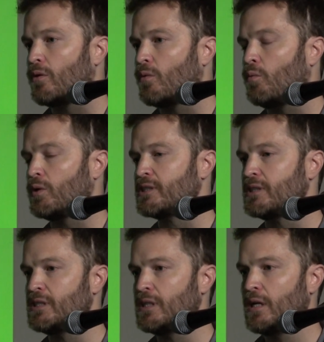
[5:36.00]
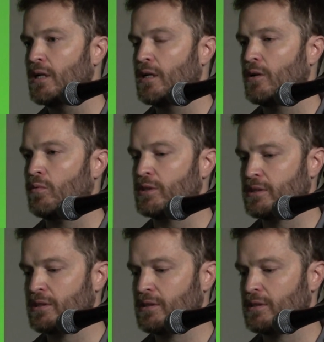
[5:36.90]

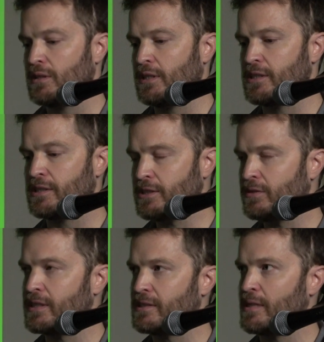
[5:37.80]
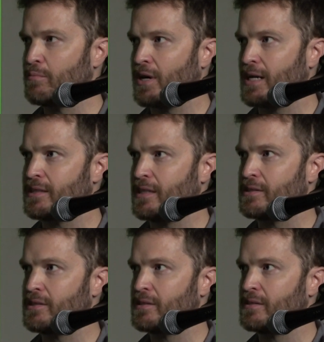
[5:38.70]
it's essentially the same
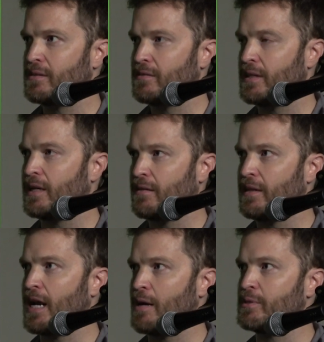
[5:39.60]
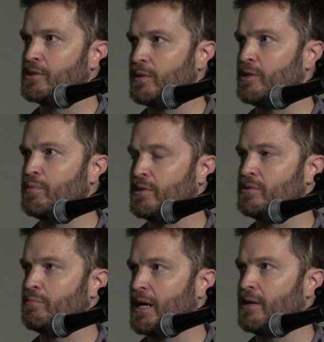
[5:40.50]
process that happens when you produce
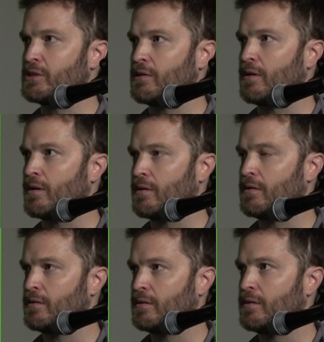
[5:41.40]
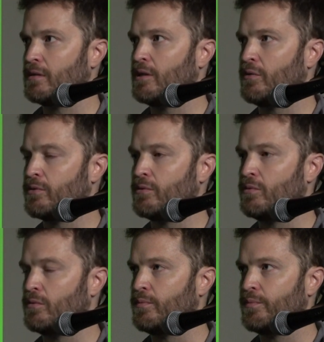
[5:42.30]
biochar, through
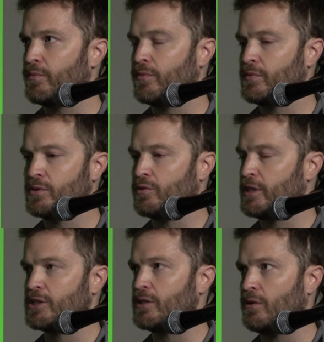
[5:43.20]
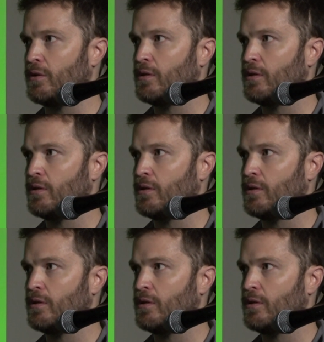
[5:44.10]
traditional